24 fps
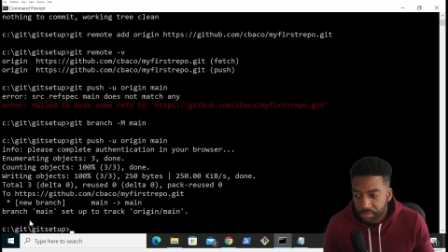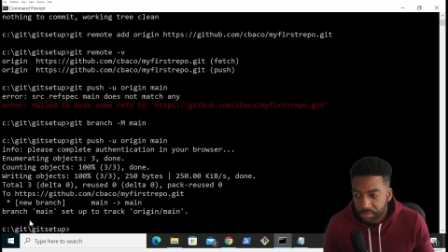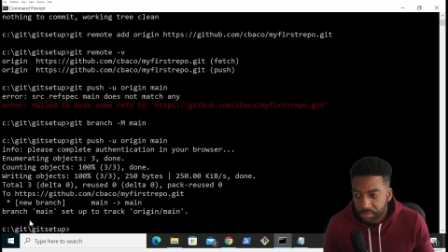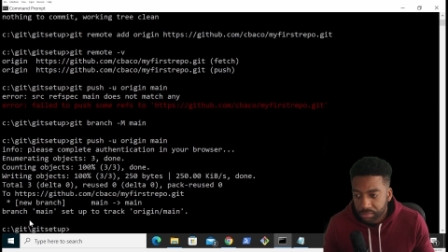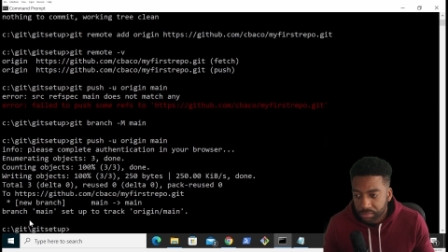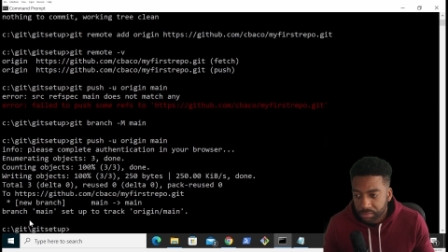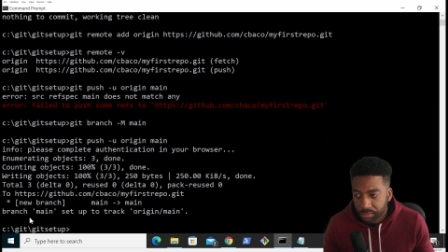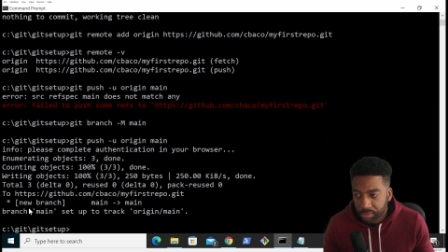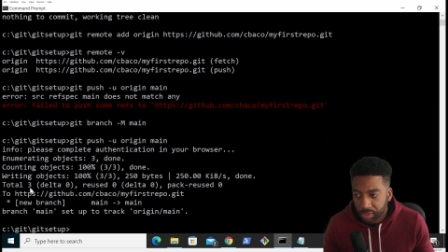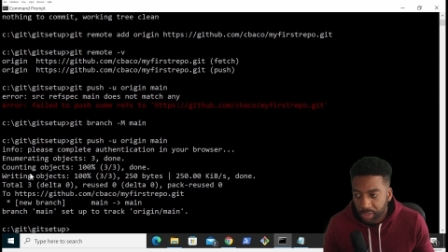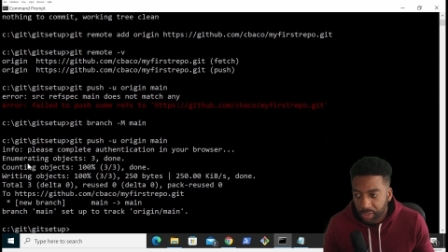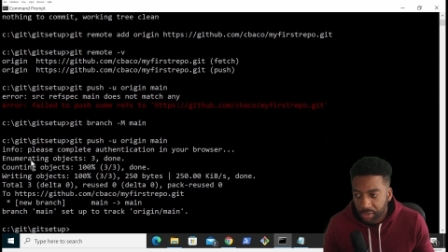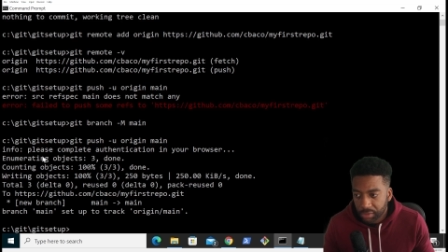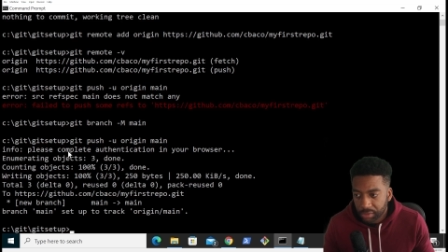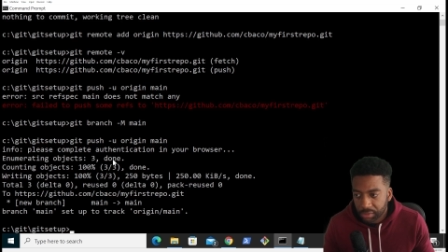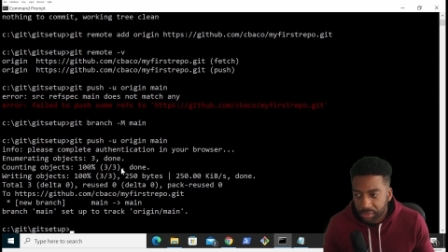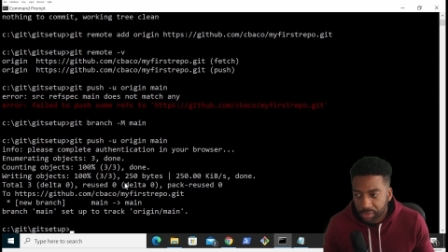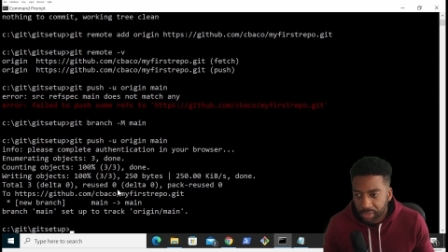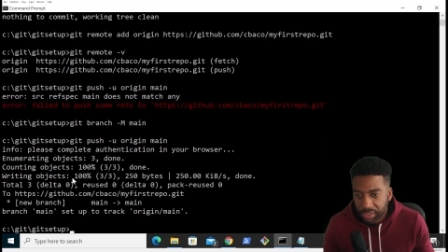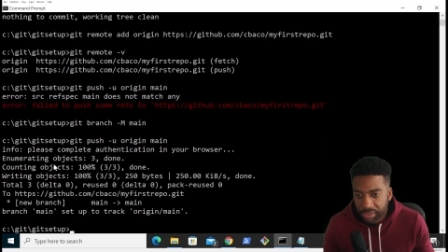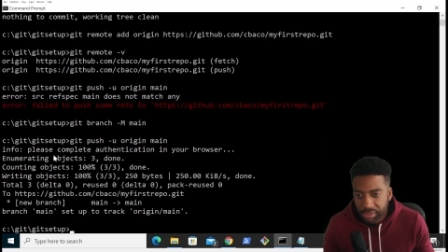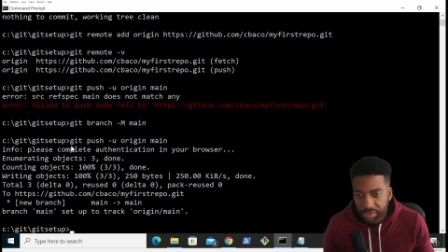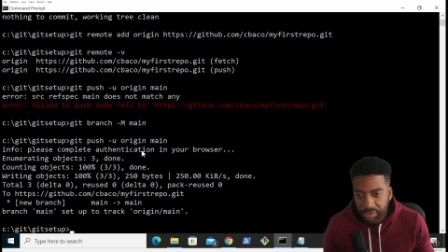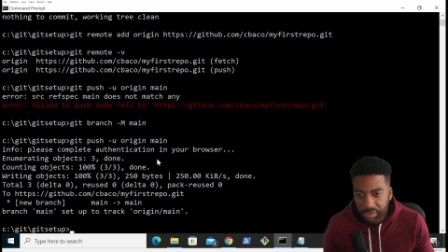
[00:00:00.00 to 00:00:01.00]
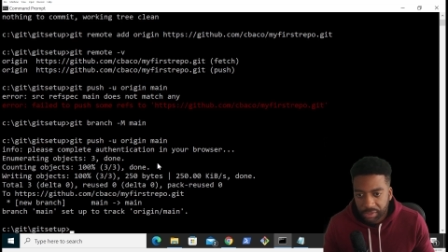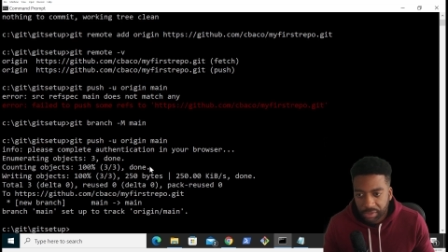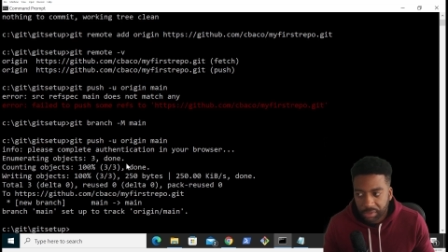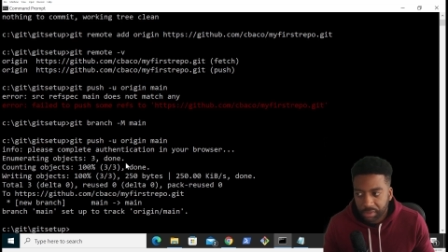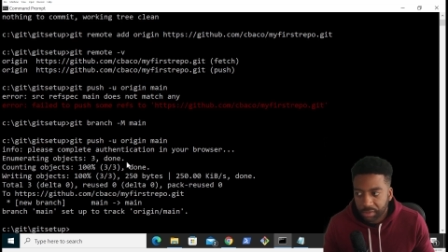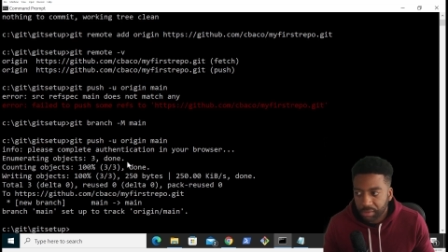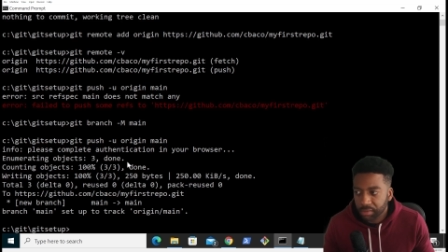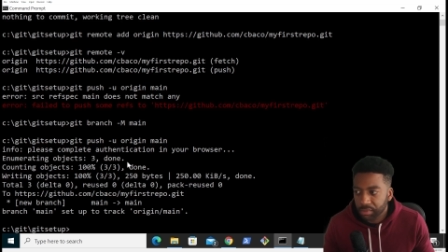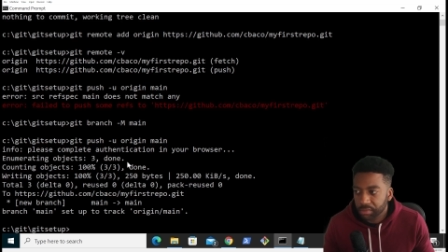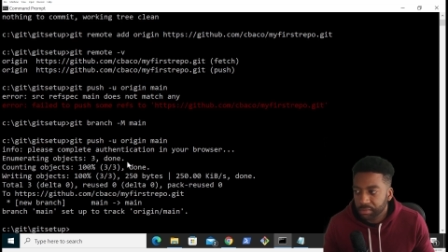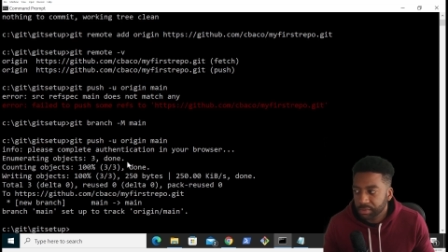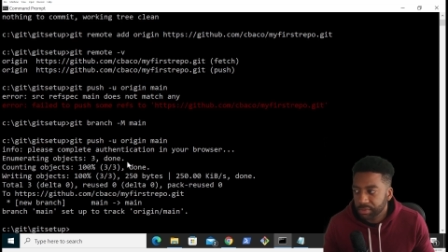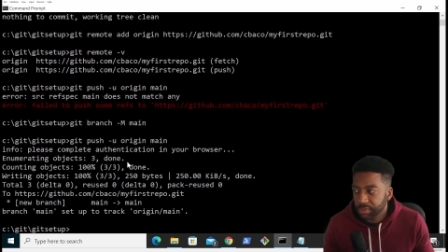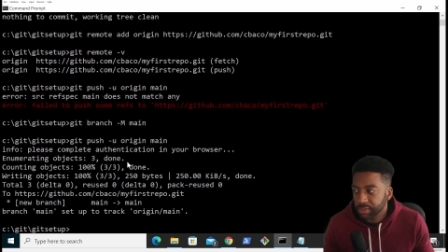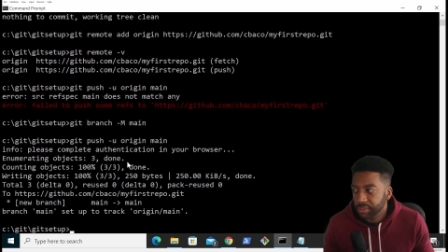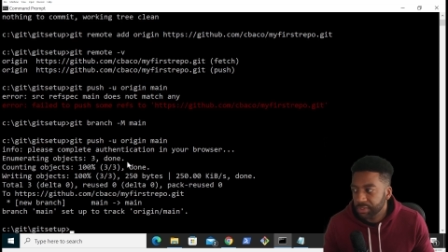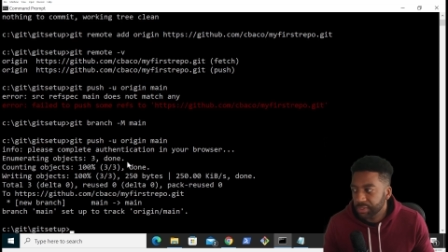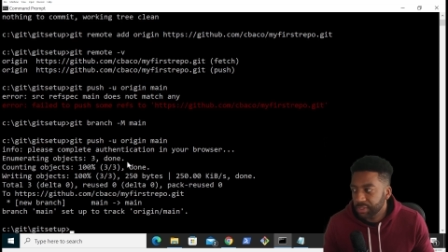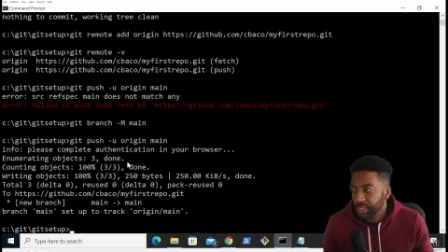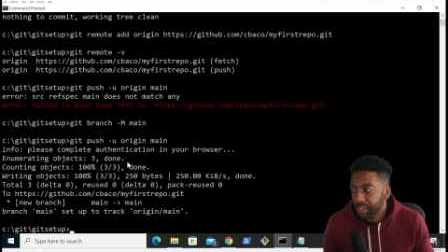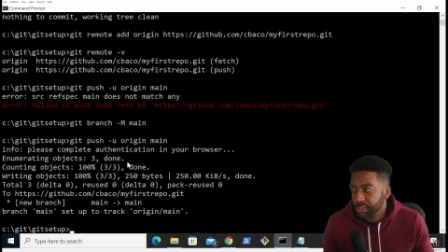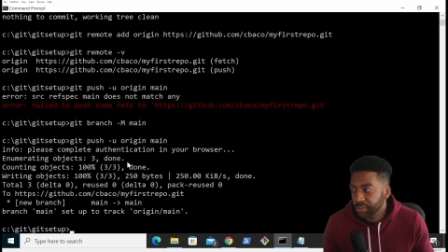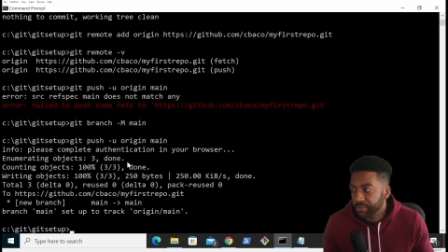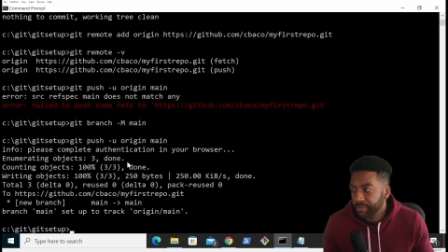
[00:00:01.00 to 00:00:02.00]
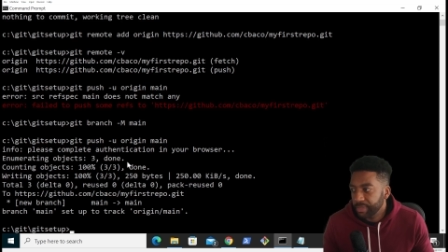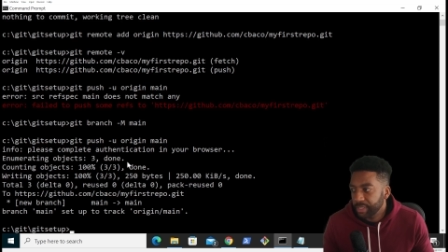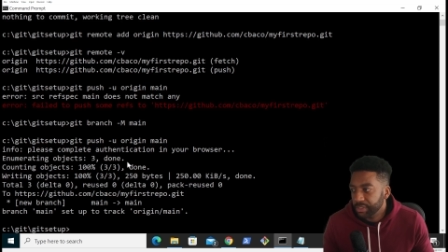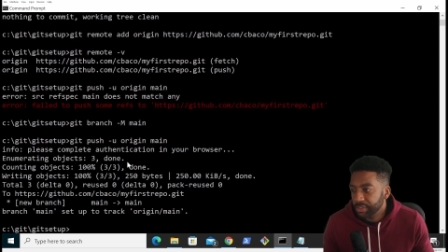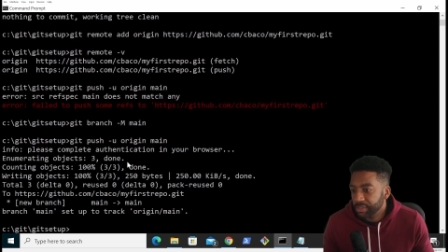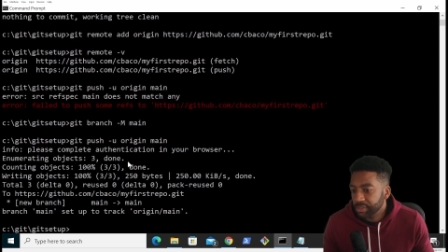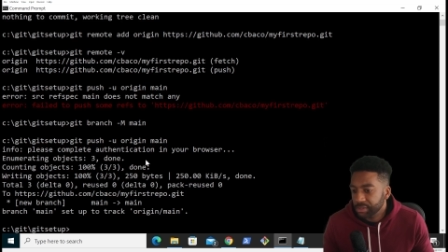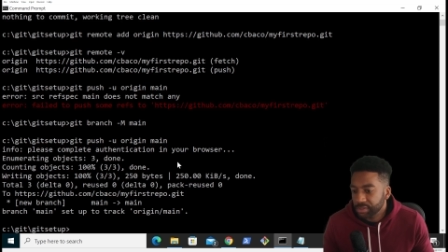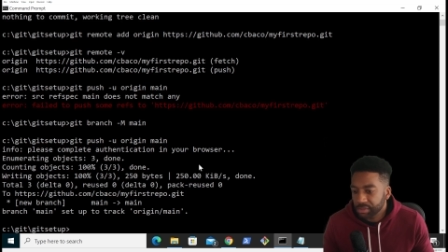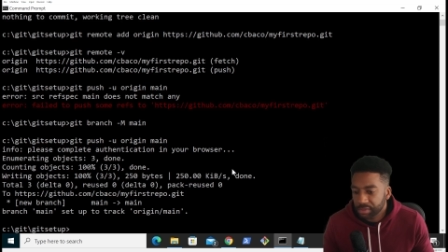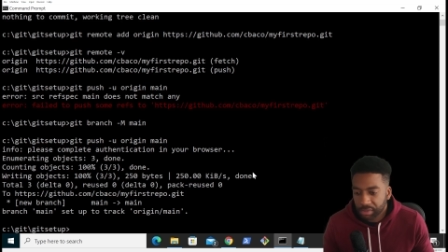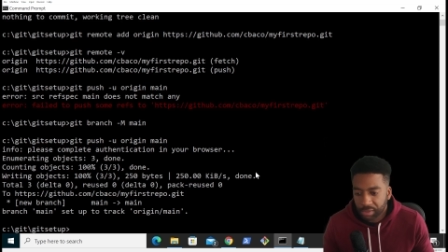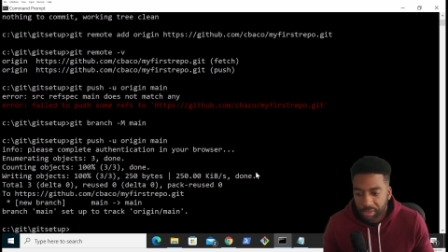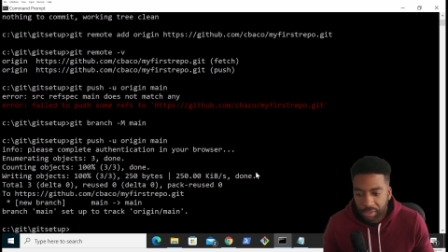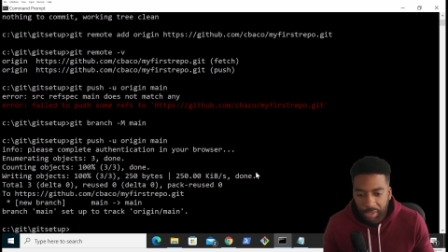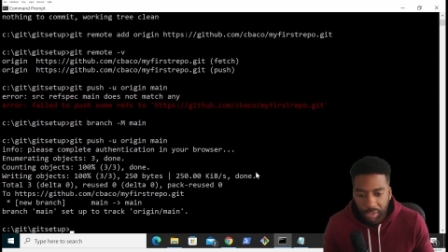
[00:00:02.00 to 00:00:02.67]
Okay, so that's the success message.